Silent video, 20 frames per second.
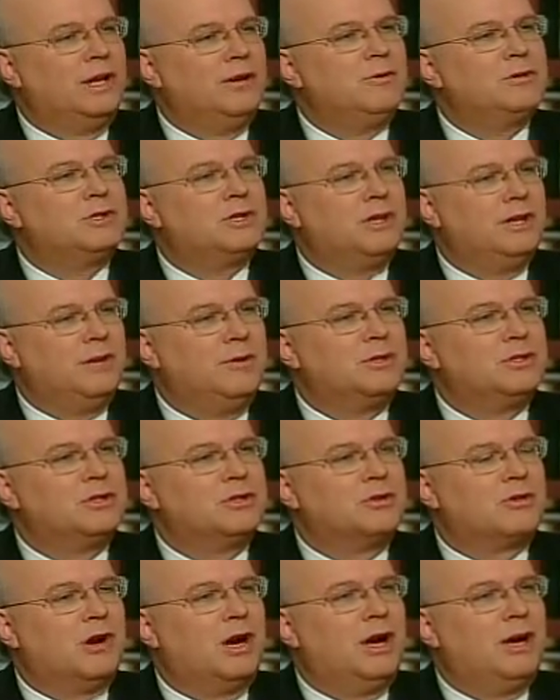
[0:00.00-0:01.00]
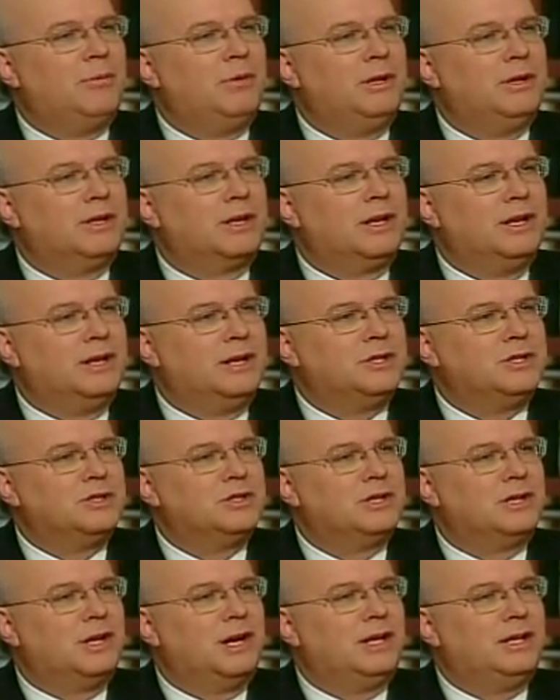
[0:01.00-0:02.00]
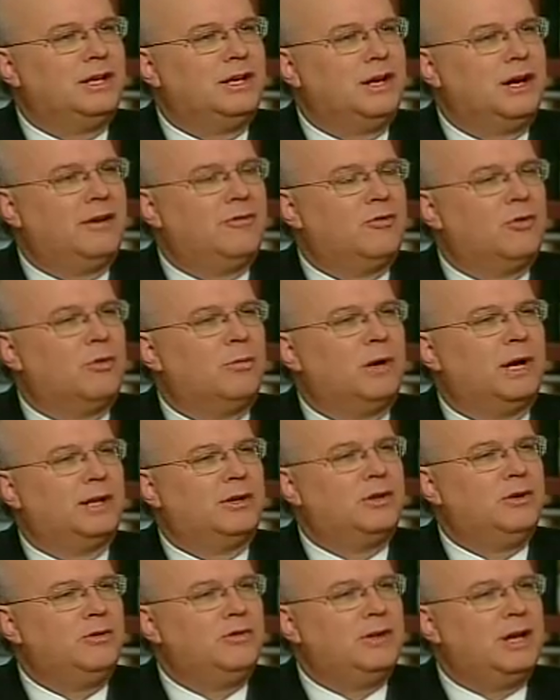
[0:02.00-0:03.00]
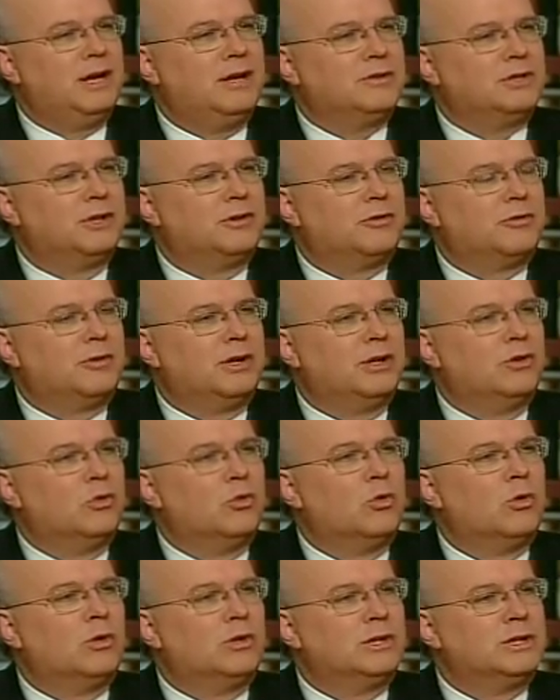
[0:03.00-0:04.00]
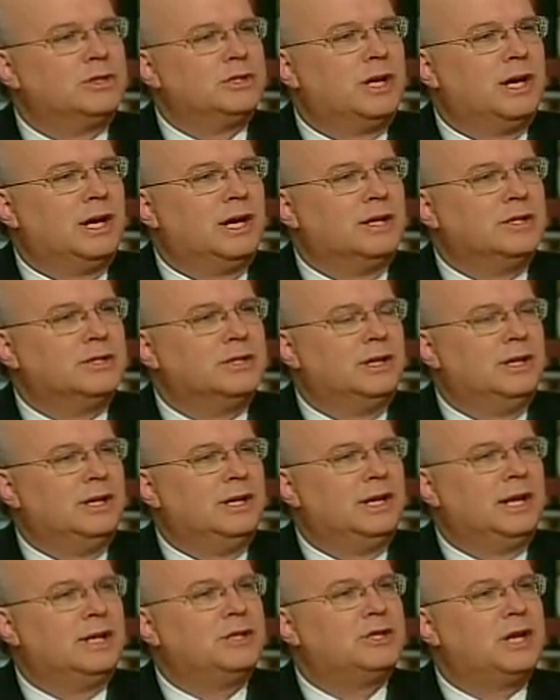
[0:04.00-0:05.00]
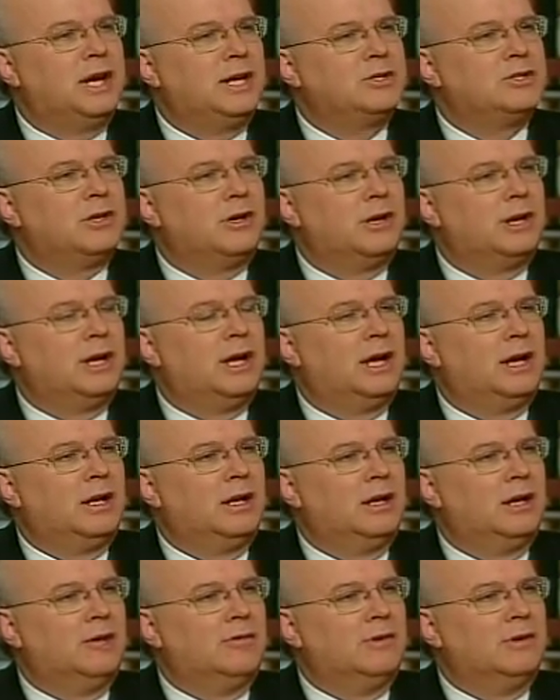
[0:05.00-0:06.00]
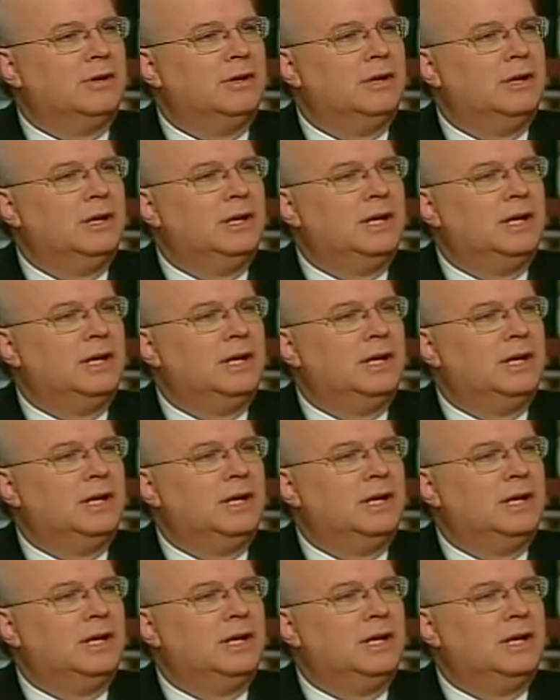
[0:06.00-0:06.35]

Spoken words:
He was describing the conditions in 1994. By 2003, the world had changed. It changed on 9/11.